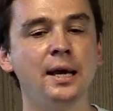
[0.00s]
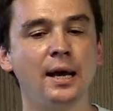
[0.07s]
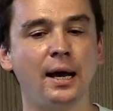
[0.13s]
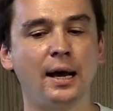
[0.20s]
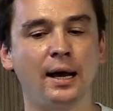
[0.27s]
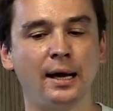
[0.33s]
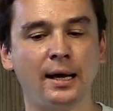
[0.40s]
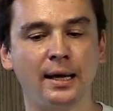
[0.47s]

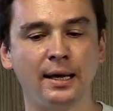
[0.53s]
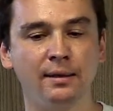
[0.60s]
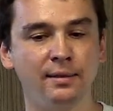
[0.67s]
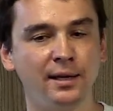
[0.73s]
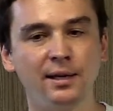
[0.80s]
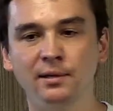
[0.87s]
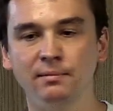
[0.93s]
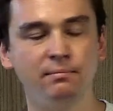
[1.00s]
And
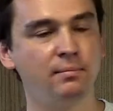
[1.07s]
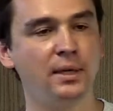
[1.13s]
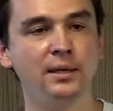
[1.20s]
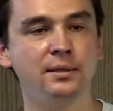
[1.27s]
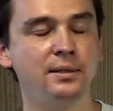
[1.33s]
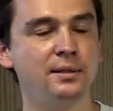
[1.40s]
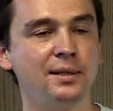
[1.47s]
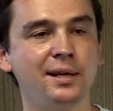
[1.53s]
then
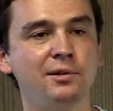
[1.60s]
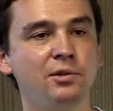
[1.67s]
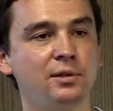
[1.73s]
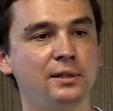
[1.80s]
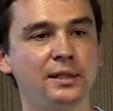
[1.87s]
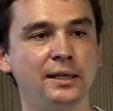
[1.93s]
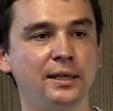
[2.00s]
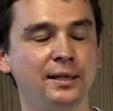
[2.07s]
it's
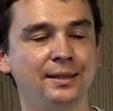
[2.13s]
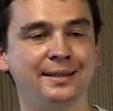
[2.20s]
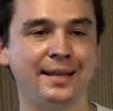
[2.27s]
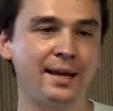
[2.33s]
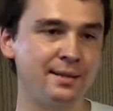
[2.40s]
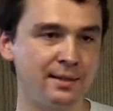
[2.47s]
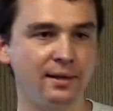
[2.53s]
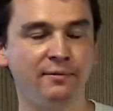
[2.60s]
essentially
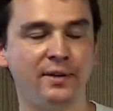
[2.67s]
testing,